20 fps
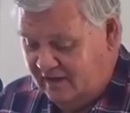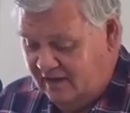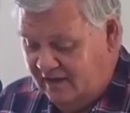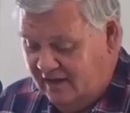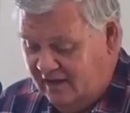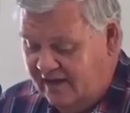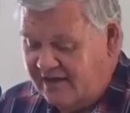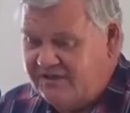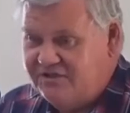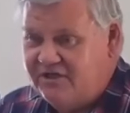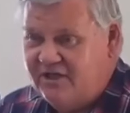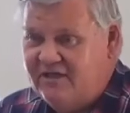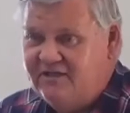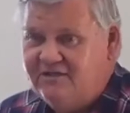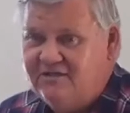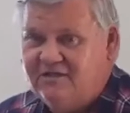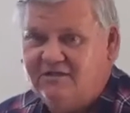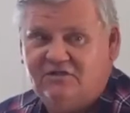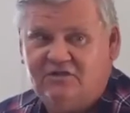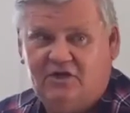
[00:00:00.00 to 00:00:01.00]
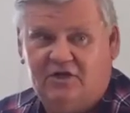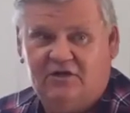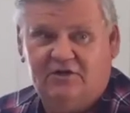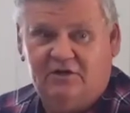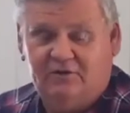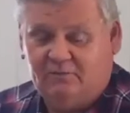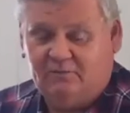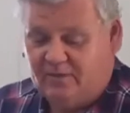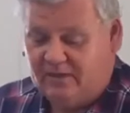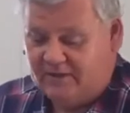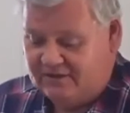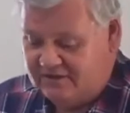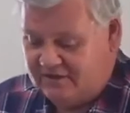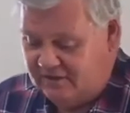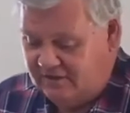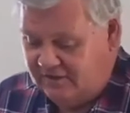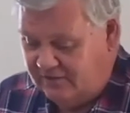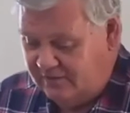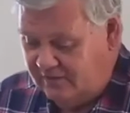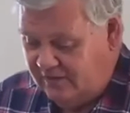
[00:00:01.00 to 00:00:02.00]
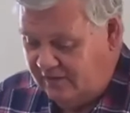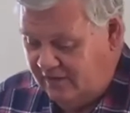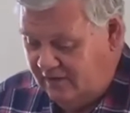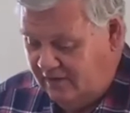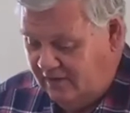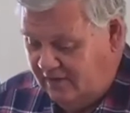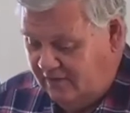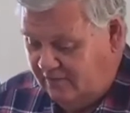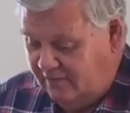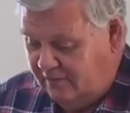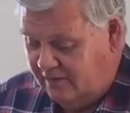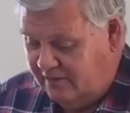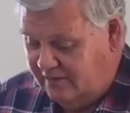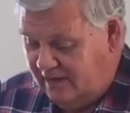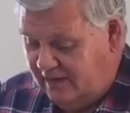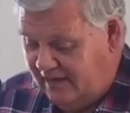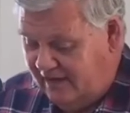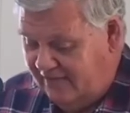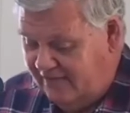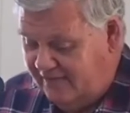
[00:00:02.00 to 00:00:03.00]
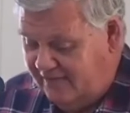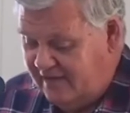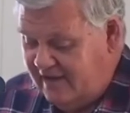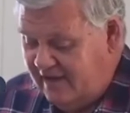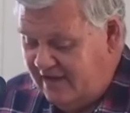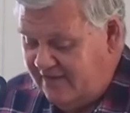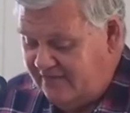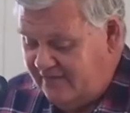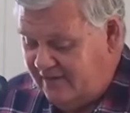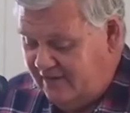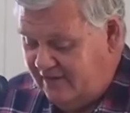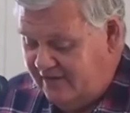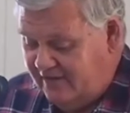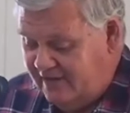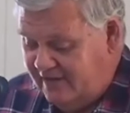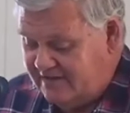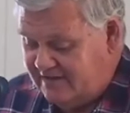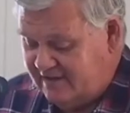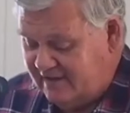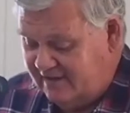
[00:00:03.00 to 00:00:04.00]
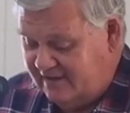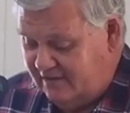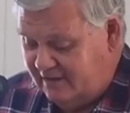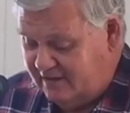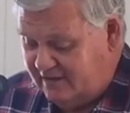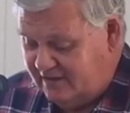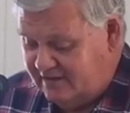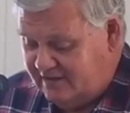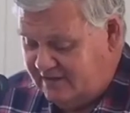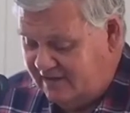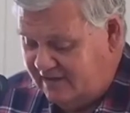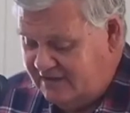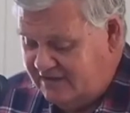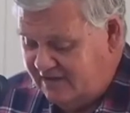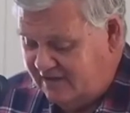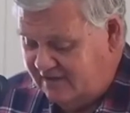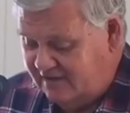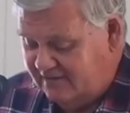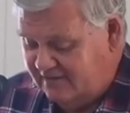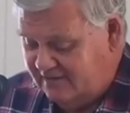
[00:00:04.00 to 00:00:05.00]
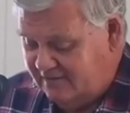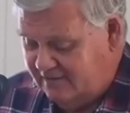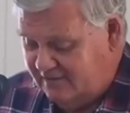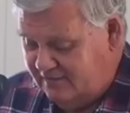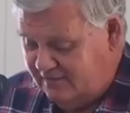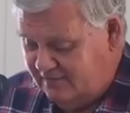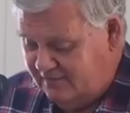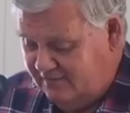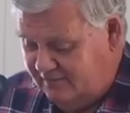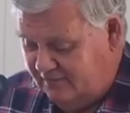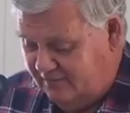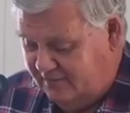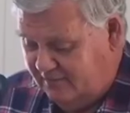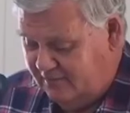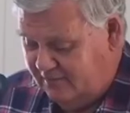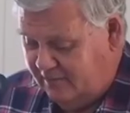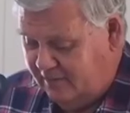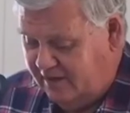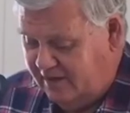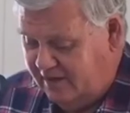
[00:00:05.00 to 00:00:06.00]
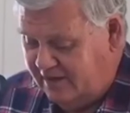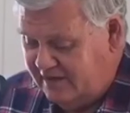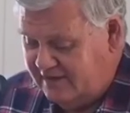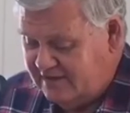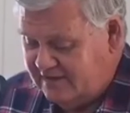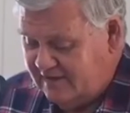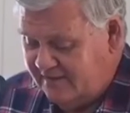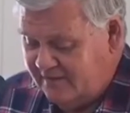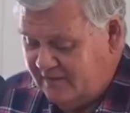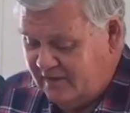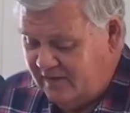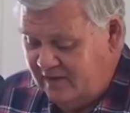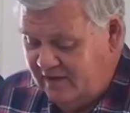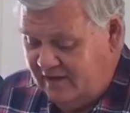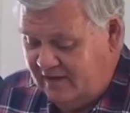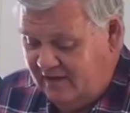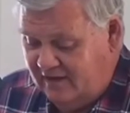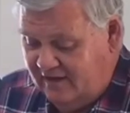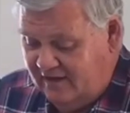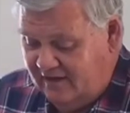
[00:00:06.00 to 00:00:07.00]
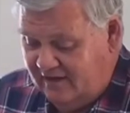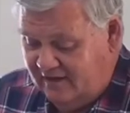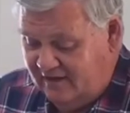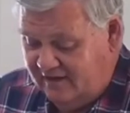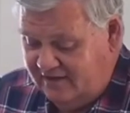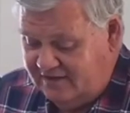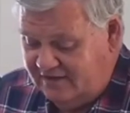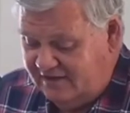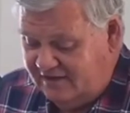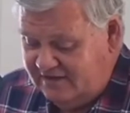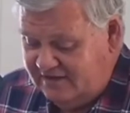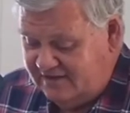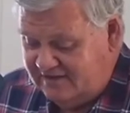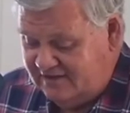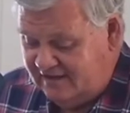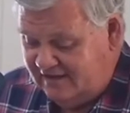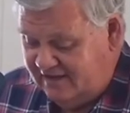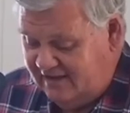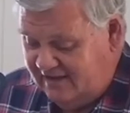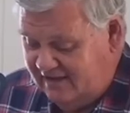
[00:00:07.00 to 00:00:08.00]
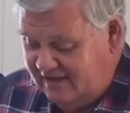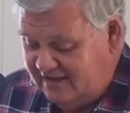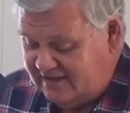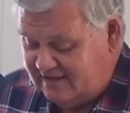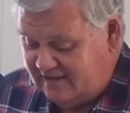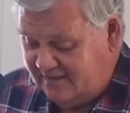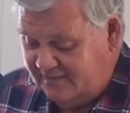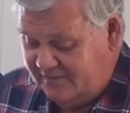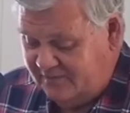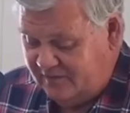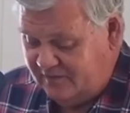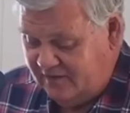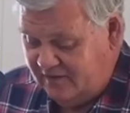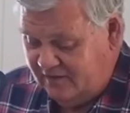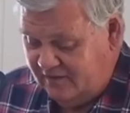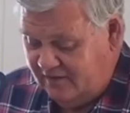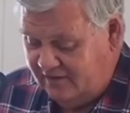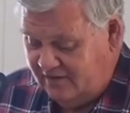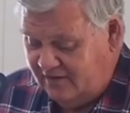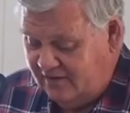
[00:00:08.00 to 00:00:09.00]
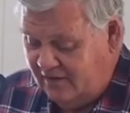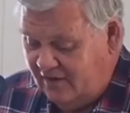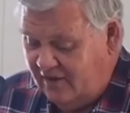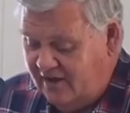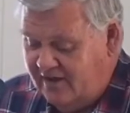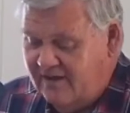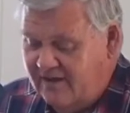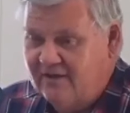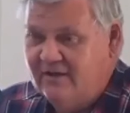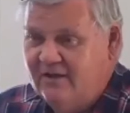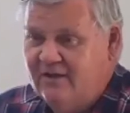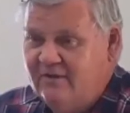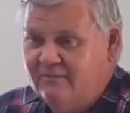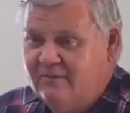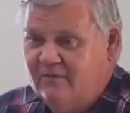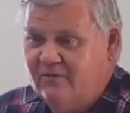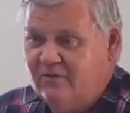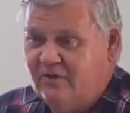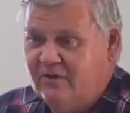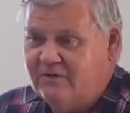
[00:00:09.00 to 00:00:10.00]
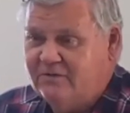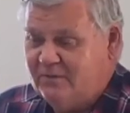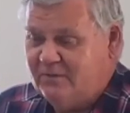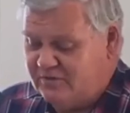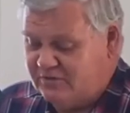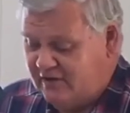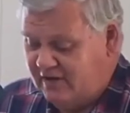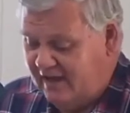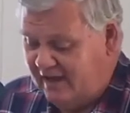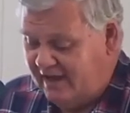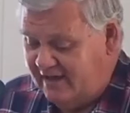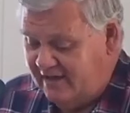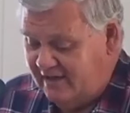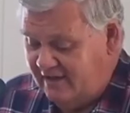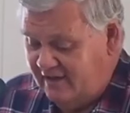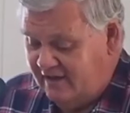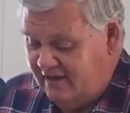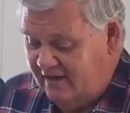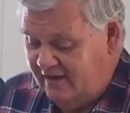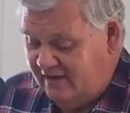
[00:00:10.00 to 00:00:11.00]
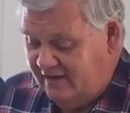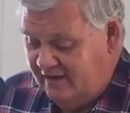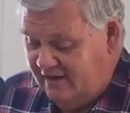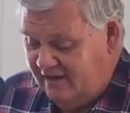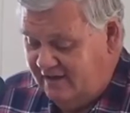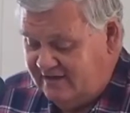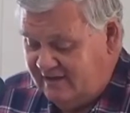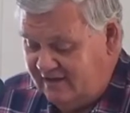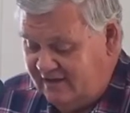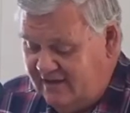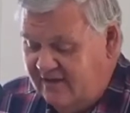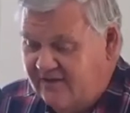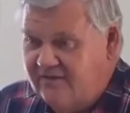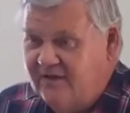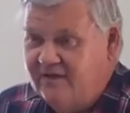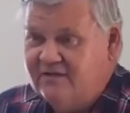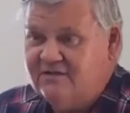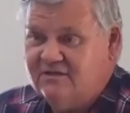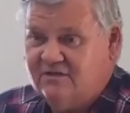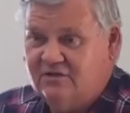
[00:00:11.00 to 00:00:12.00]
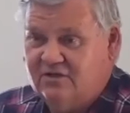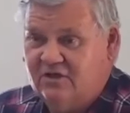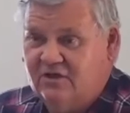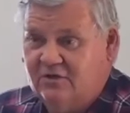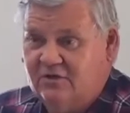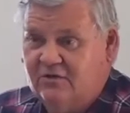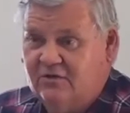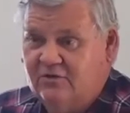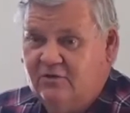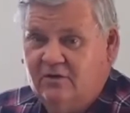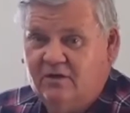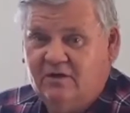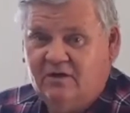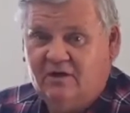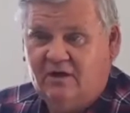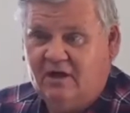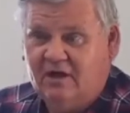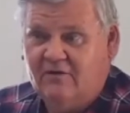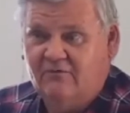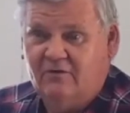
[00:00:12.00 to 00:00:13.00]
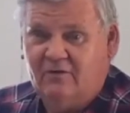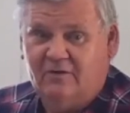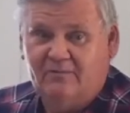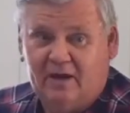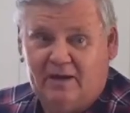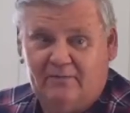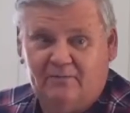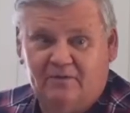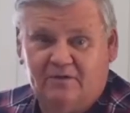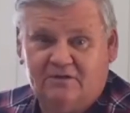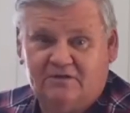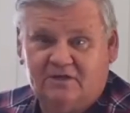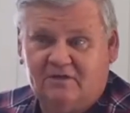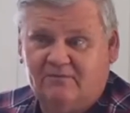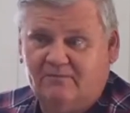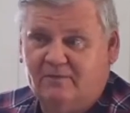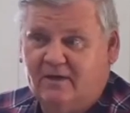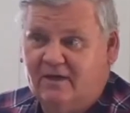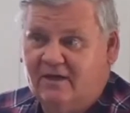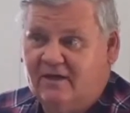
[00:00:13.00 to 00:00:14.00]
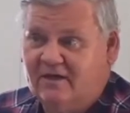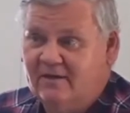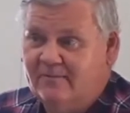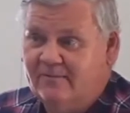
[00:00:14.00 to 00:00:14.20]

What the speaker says: And Jesus knew that we too would forget very easily what the teaching from the word is. And Jesus said this on the night before he's betrayed. He said, "This do in remembrance of me."